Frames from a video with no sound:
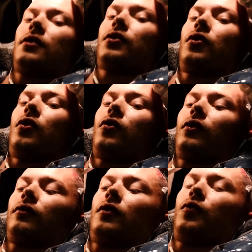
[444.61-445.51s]
So
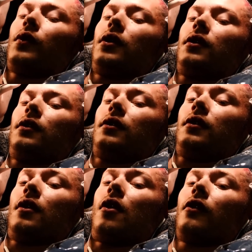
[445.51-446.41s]
we
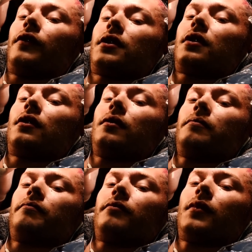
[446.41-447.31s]
harvested them,
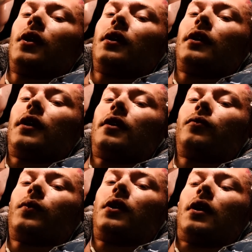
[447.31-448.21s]
then
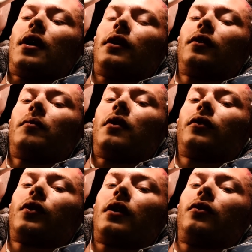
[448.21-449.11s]
we had them all
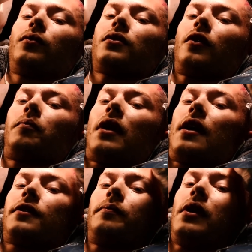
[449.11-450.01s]
together with our
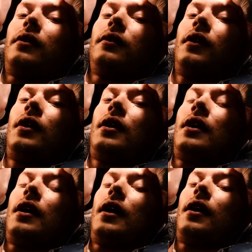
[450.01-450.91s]
plasma,
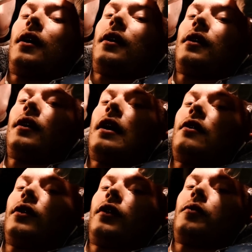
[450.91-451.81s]
and now
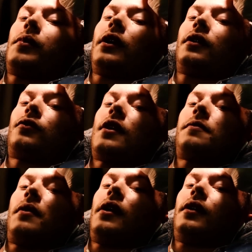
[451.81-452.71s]
they're being
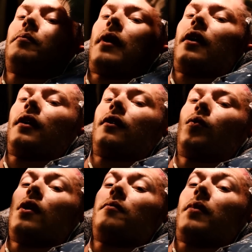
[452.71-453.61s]
transplanted by
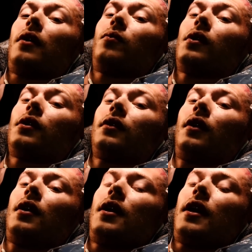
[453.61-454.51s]
one
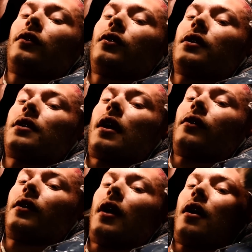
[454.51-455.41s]
in the
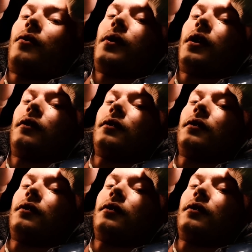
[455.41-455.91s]
desired area.